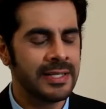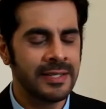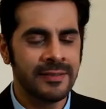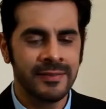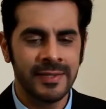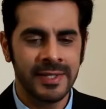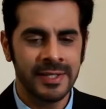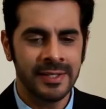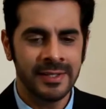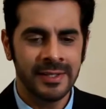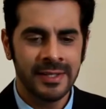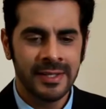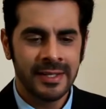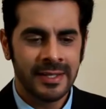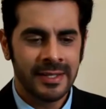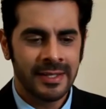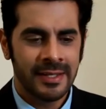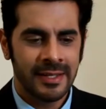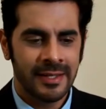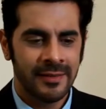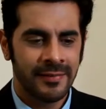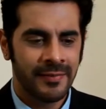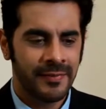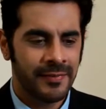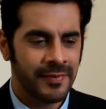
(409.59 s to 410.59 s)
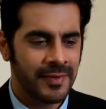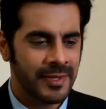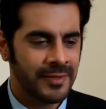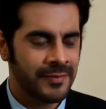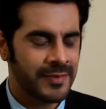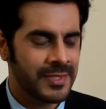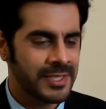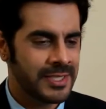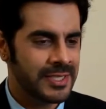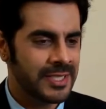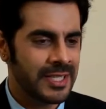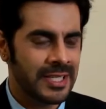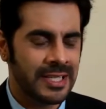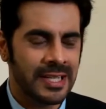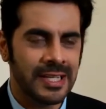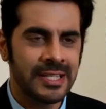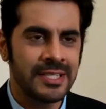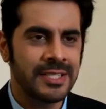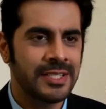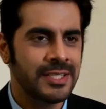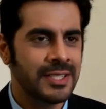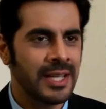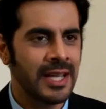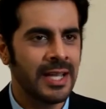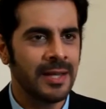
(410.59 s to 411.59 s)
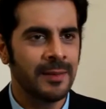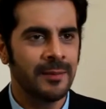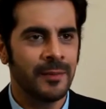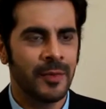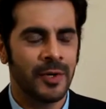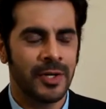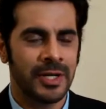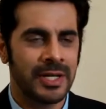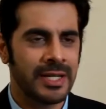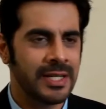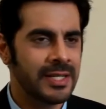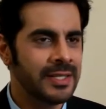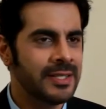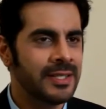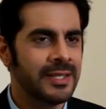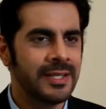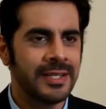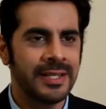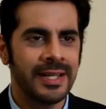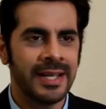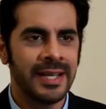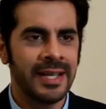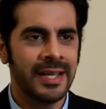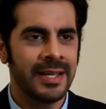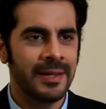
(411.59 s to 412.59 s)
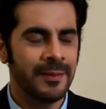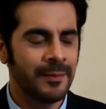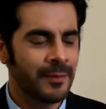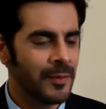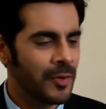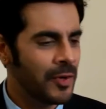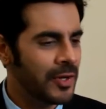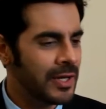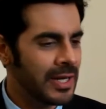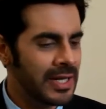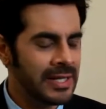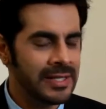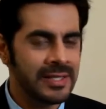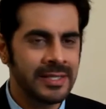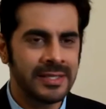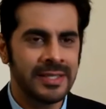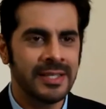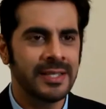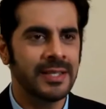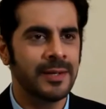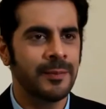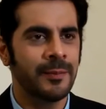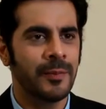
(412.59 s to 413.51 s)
Even if, if it's a lunch time or a dinner time or anything